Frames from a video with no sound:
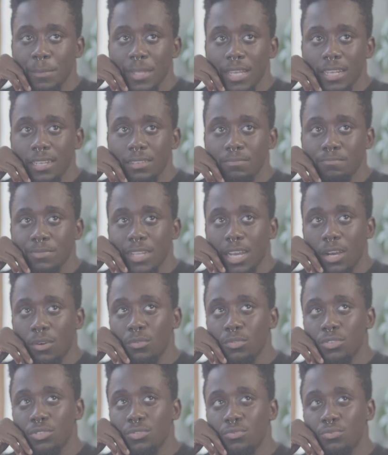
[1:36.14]
and I
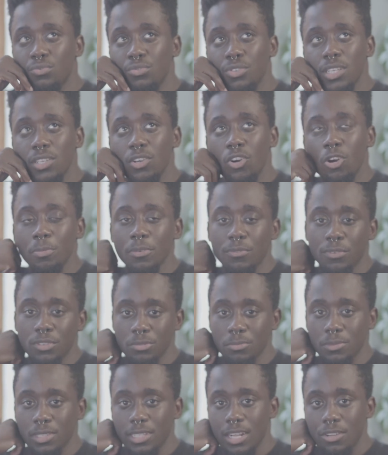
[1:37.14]
was really hoping for
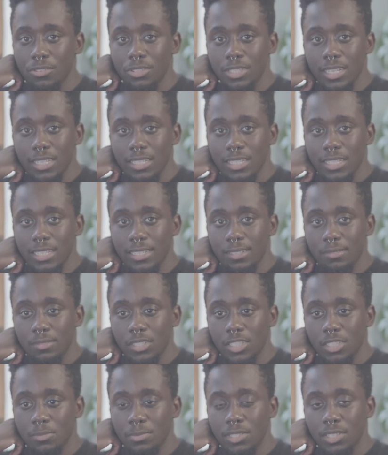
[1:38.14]
some clouds that day
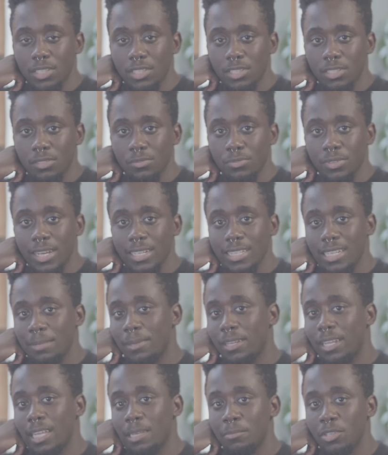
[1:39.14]
just because of the fact
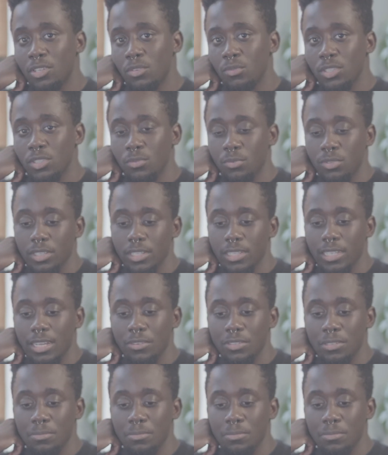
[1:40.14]
that my light meter wasn't working.